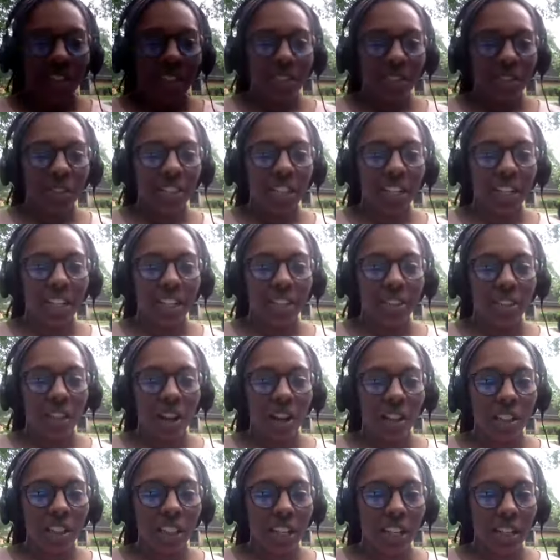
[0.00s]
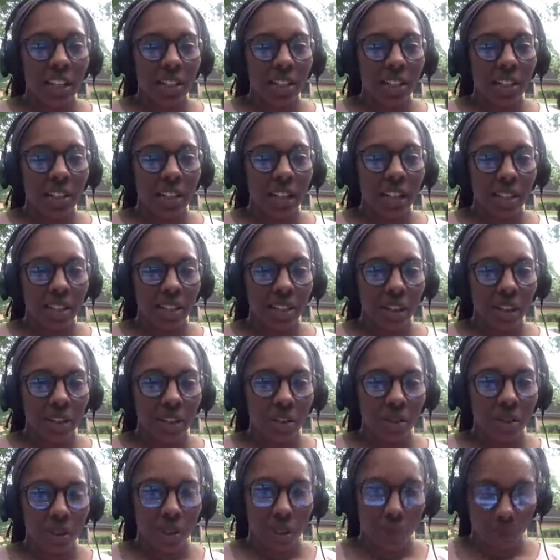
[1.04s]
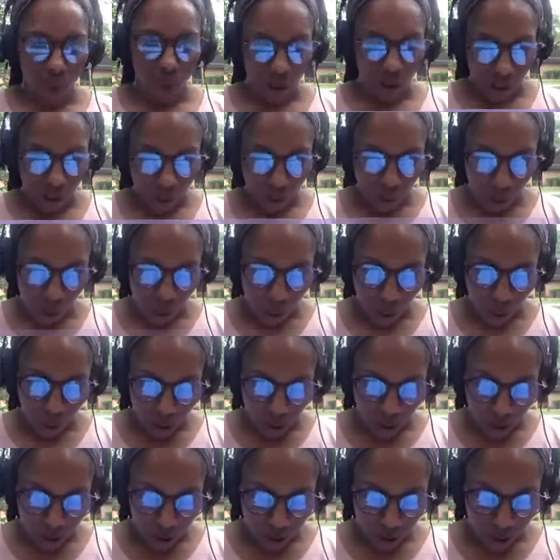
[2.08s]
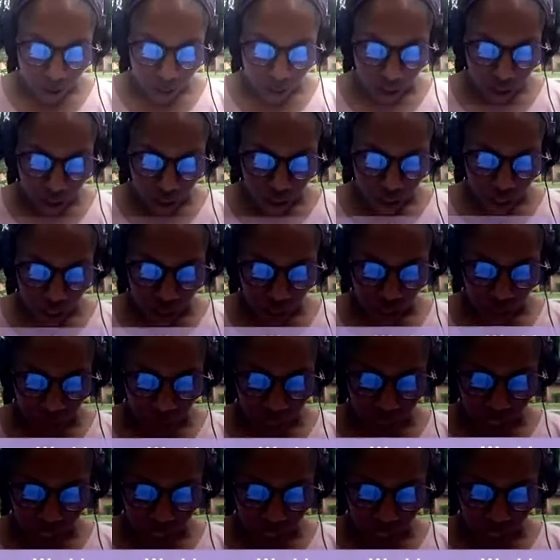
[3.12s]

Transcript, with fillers: So today's song is Light Dawns on a Weary World. Um, the